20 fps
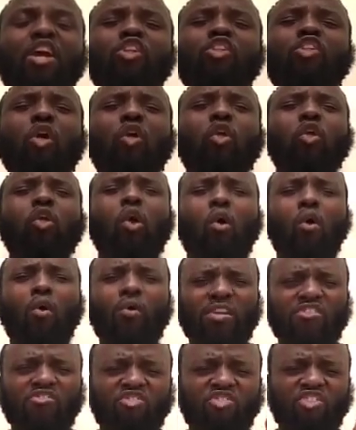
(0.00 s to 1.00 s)
the
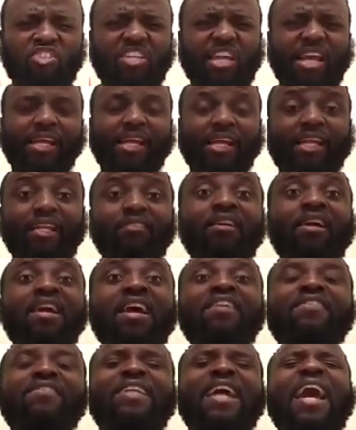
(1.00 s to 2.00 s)
Lord is saying
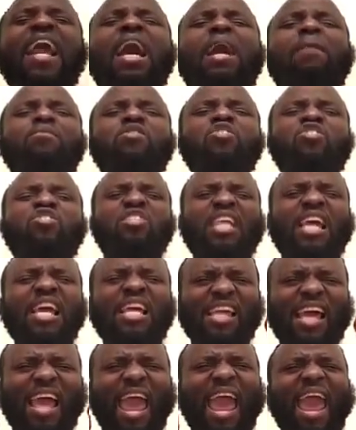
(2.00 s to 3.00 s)
that I'm
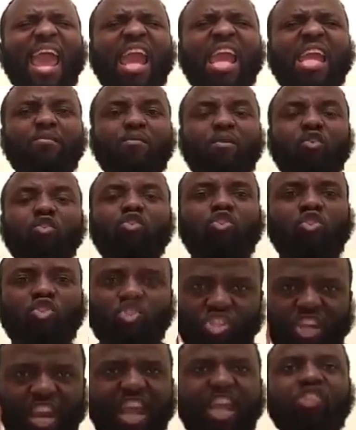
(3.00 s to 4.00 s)
still able
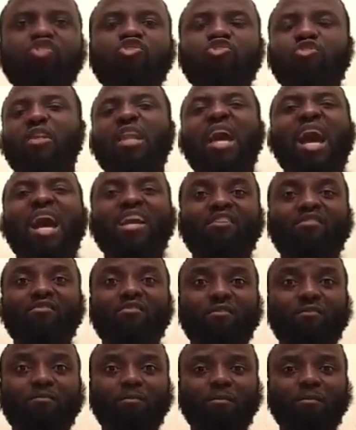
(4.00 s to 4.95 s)
to change your life.